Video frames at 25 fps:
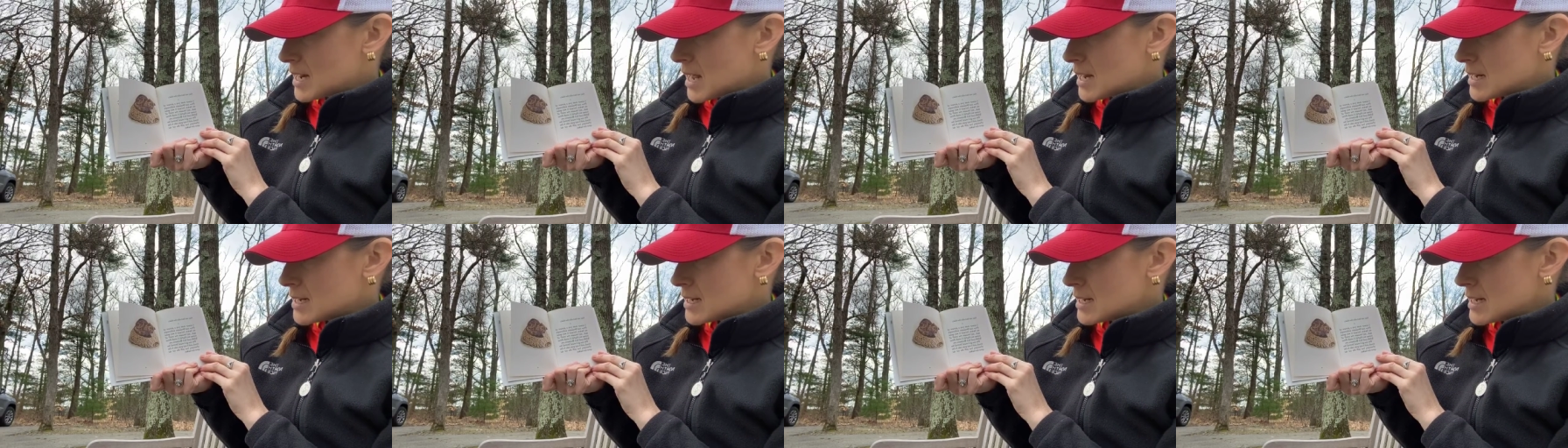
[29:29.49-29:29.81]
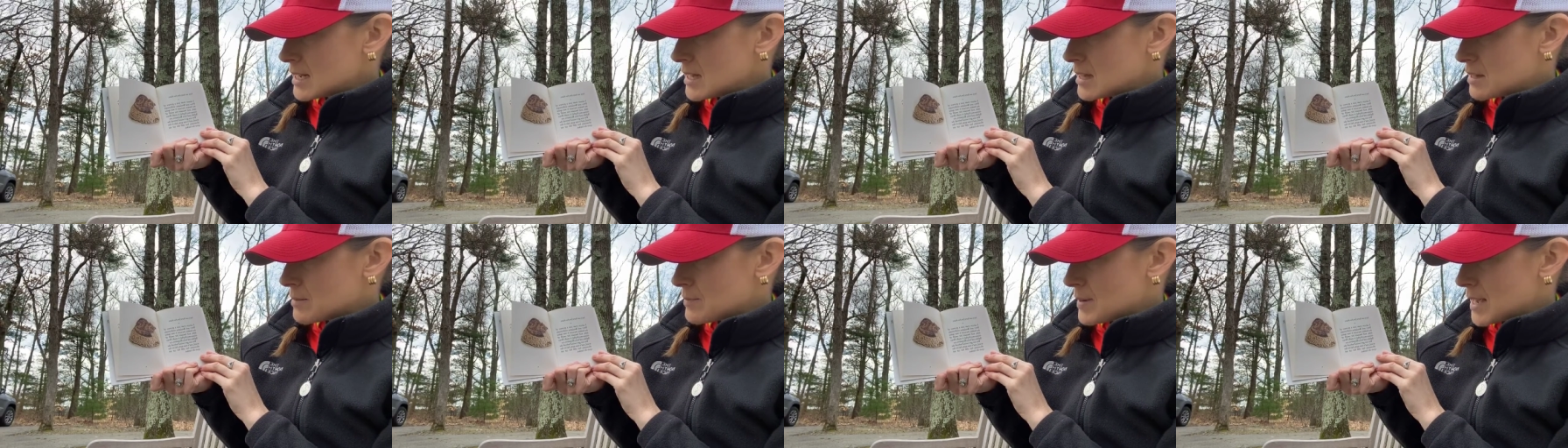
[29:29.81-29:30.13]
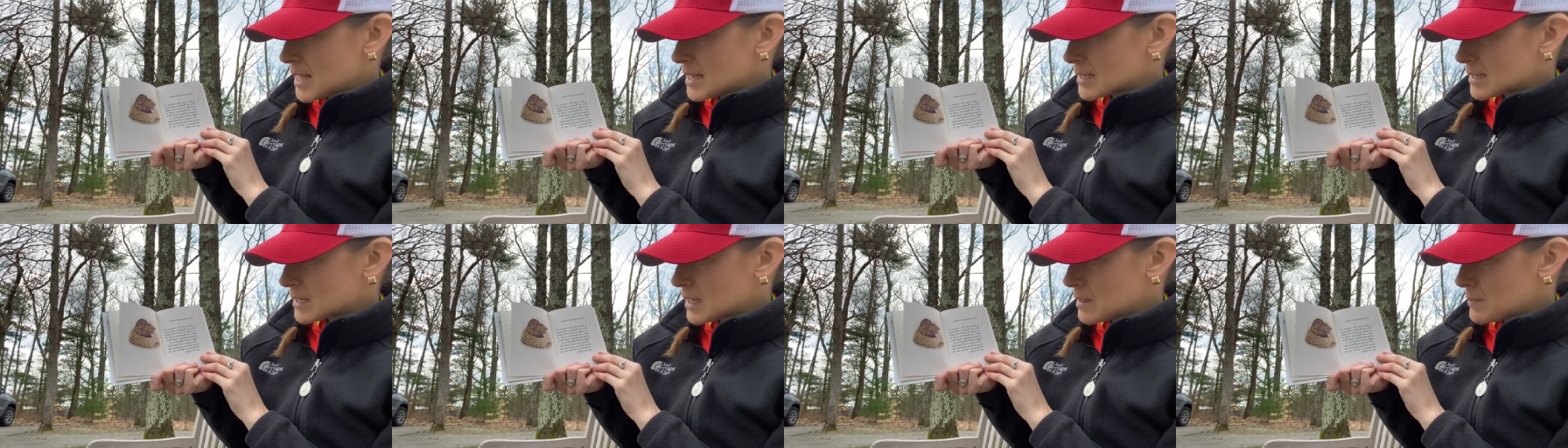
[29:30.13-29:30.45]
underneath the
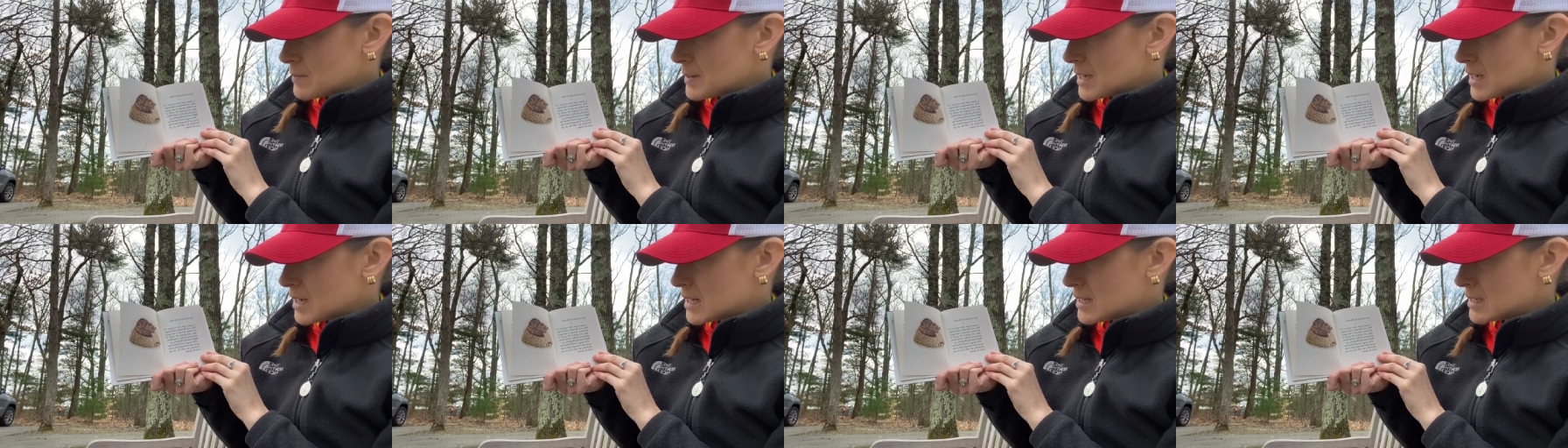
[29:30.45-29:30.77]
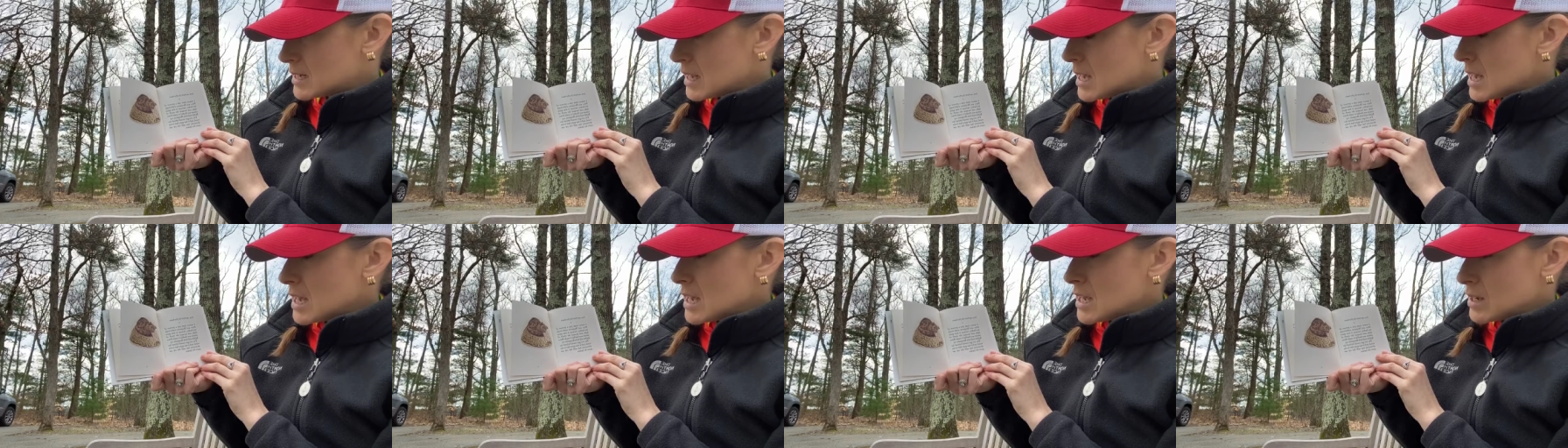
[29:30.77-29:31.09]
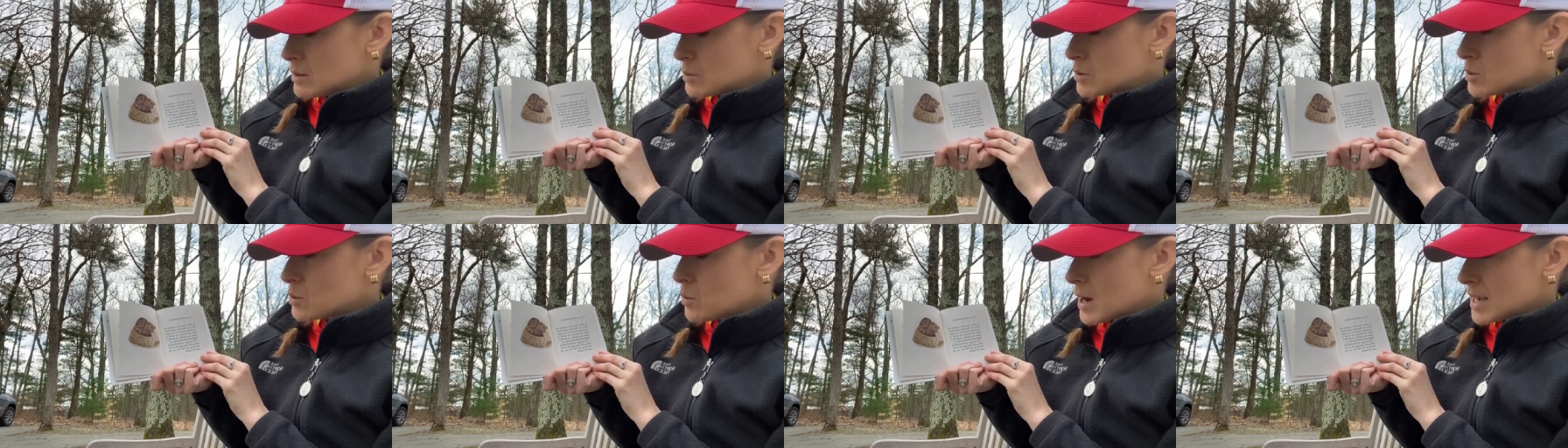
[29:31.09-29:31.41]
basket because it
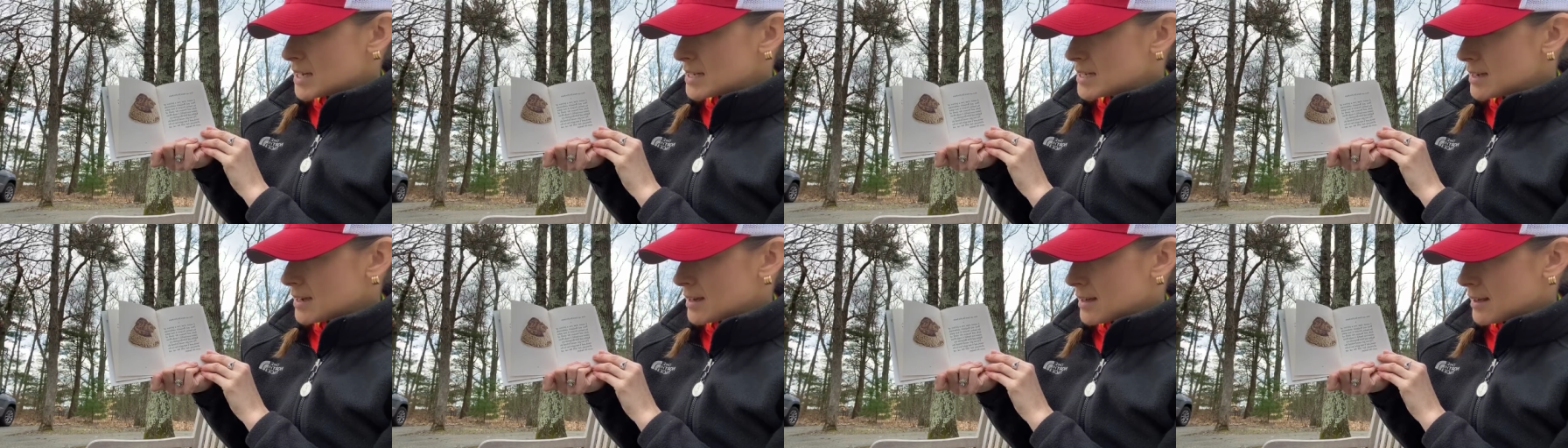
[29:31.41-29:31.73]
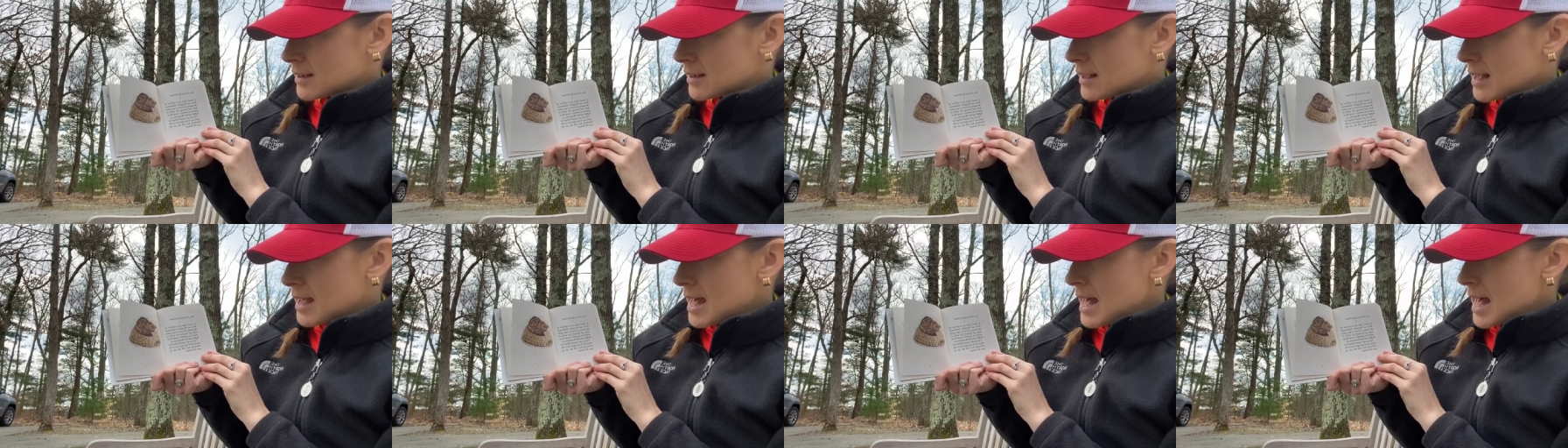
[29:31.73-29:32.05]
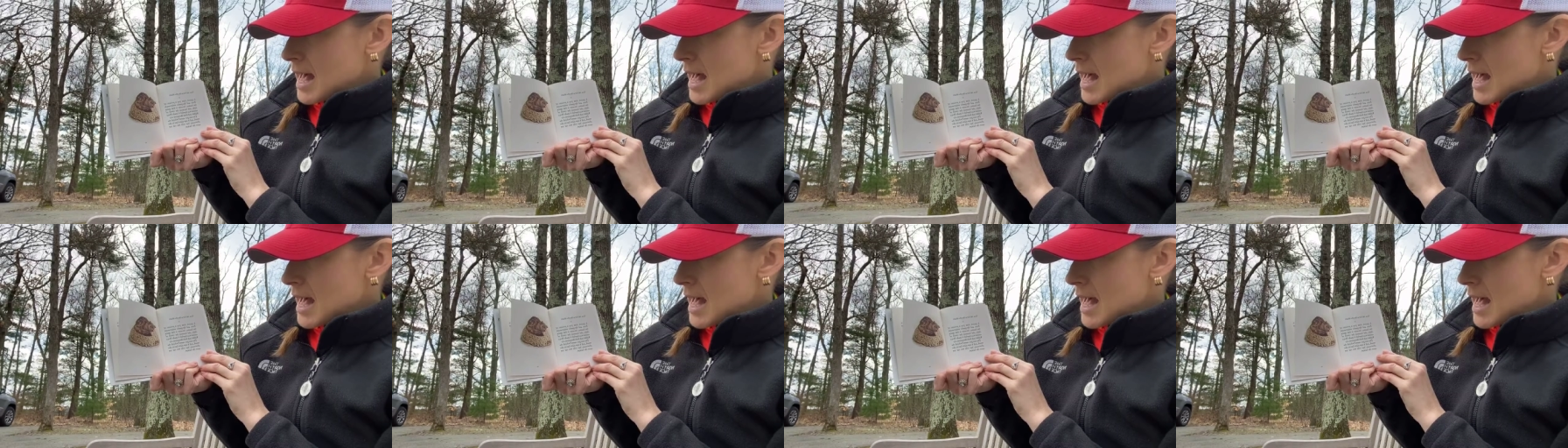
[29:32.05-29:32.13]
was quite dark,